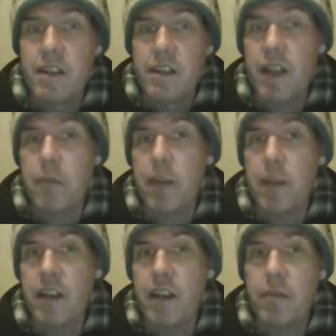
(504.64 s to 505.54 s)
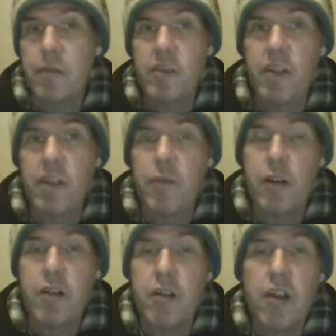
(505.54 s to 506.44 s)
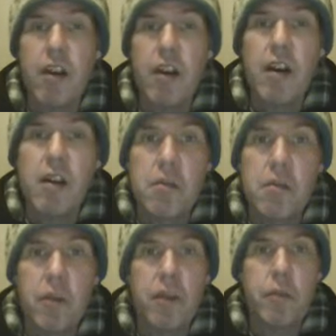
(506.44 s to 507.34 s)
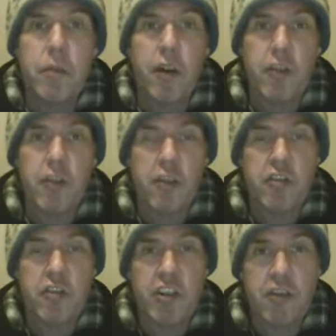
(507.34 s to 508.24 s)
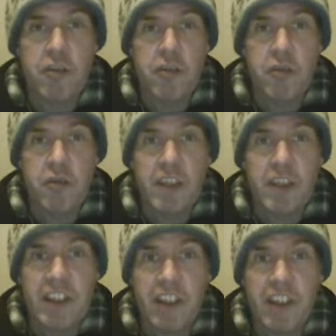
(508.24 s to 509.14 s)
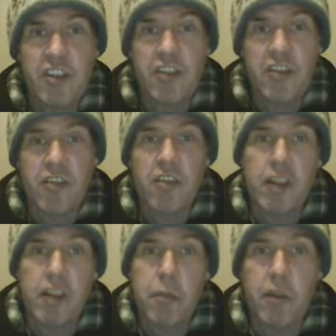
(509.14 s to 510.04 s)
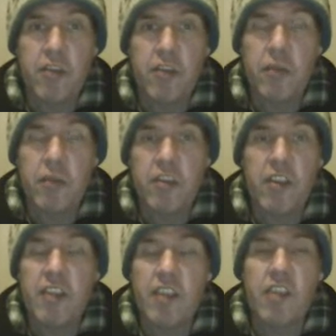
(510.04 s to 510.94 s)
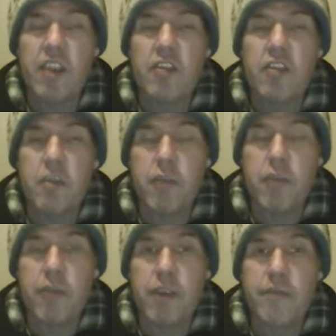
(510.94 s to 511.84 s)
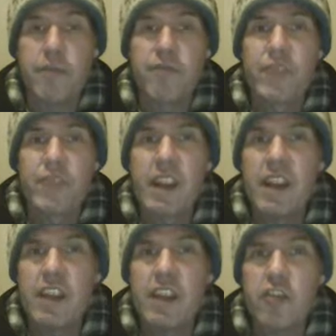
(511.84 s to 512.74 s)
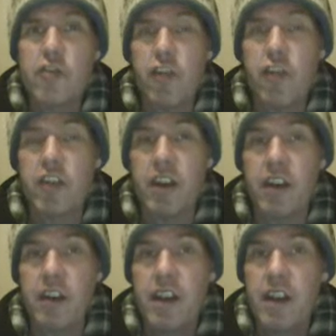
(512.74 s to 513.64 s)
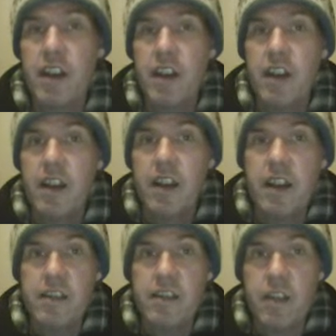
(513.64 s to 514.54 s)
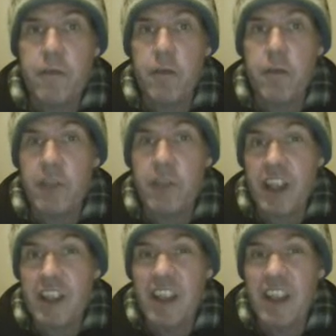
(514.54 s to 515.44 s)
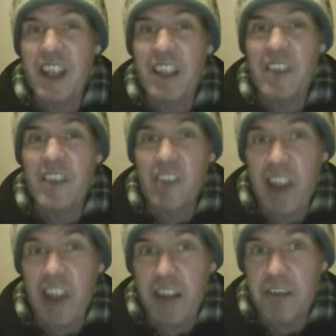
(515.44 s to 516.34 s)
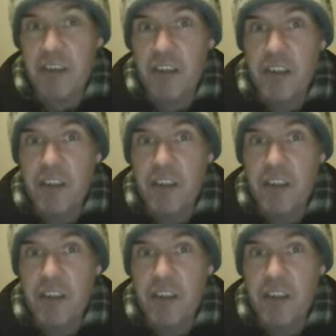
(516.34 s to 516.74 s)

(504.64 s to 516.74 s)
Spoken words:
that money. Say, well, my biological connection to that person, so let's say he's a brother, is stronger, and therefore legally sounder